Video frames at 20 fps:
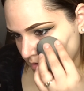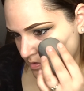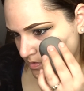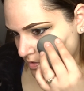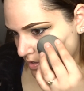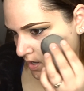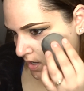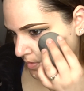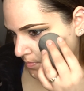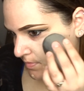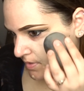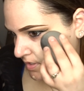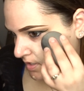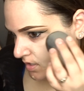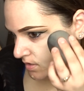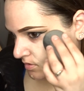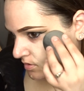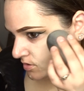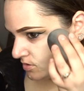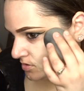not make
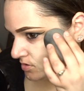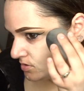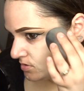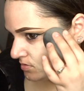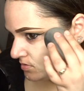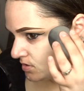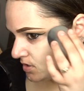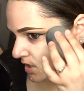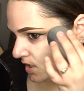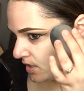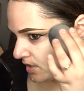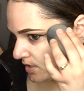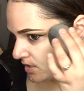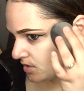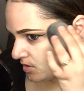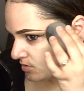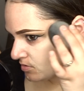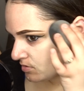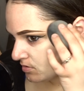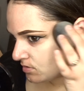it look
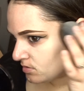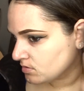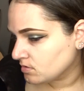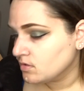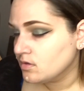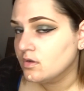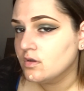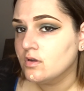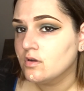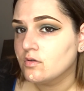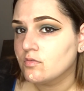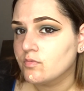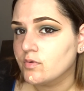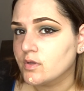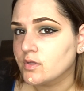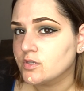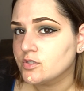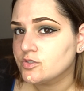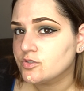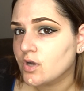cakey or
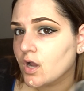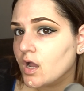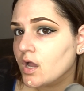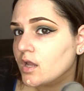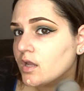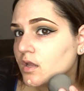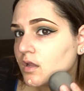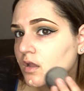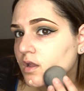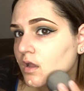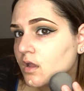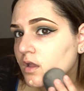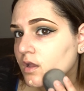really dry.